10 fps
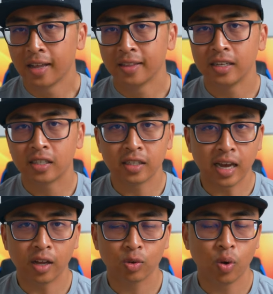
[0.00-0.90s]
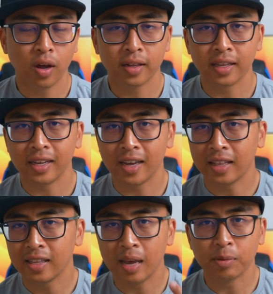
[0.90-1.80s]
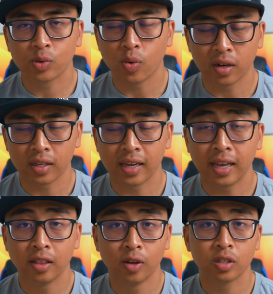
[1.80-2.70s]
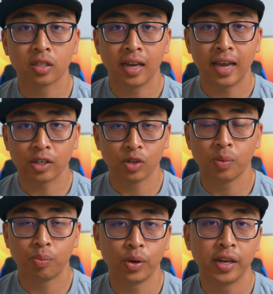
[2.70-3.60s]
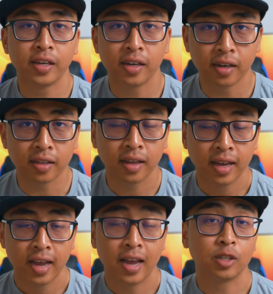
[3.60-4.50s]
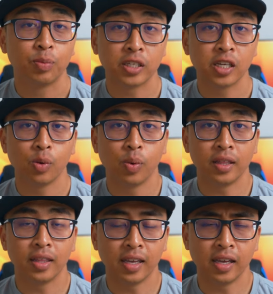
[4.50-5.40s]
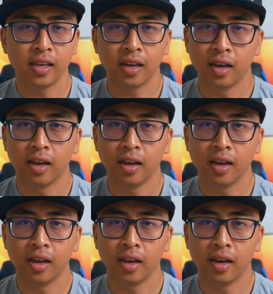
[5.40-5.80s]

the sound quality and the image quality, it looks actually pretty good, especially with the